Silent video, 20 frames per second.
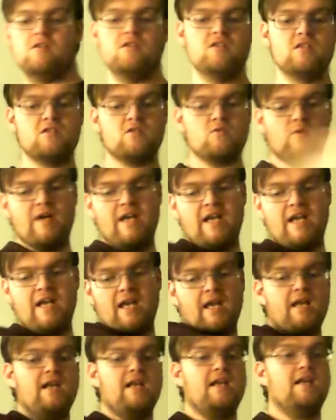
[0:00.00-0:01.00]

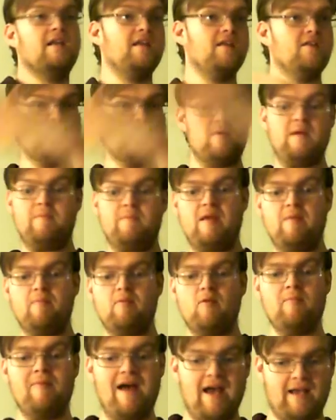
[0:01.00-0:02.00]
swinging and hitting 3
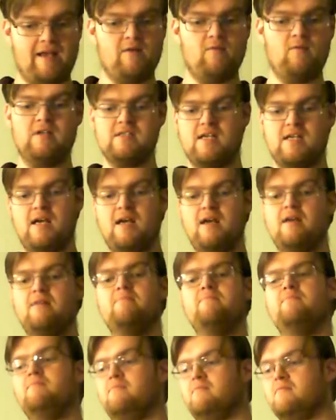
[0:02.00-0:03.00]
people back at one time.
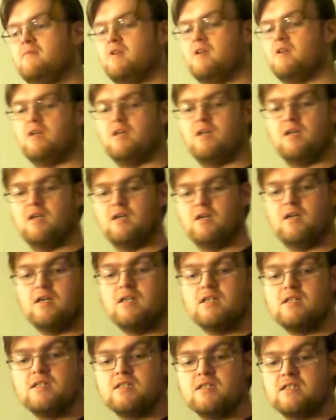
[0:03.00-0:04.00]

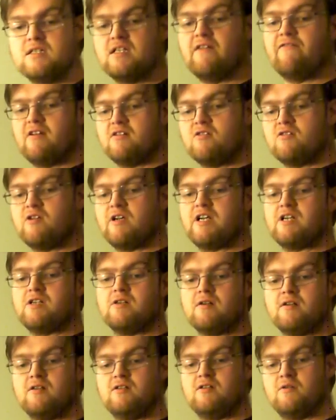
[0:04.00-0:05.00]
Different tricks
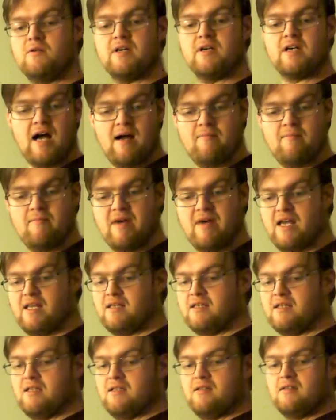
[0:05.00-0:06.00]
you can do in
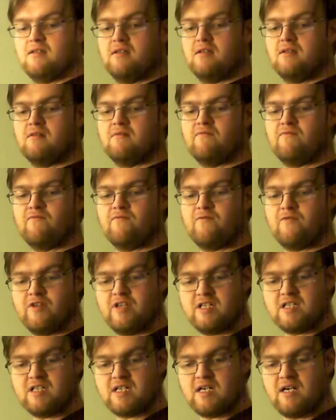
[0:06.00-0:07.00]
combat that for
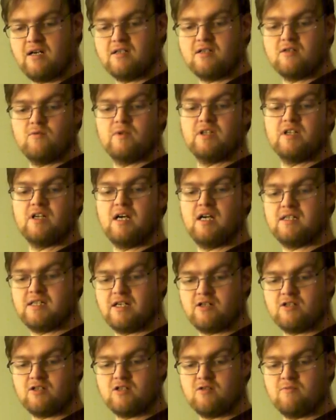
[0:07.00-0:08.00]
this character wouldn't cost
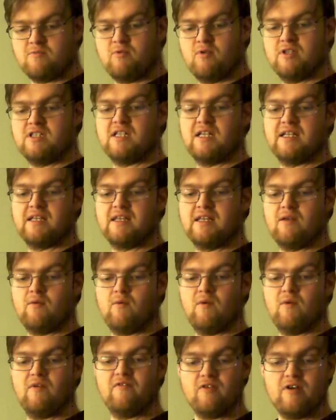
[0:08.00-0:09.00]
extra points like they
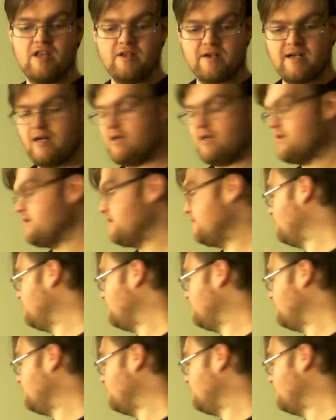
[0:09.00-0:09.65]
would for another character,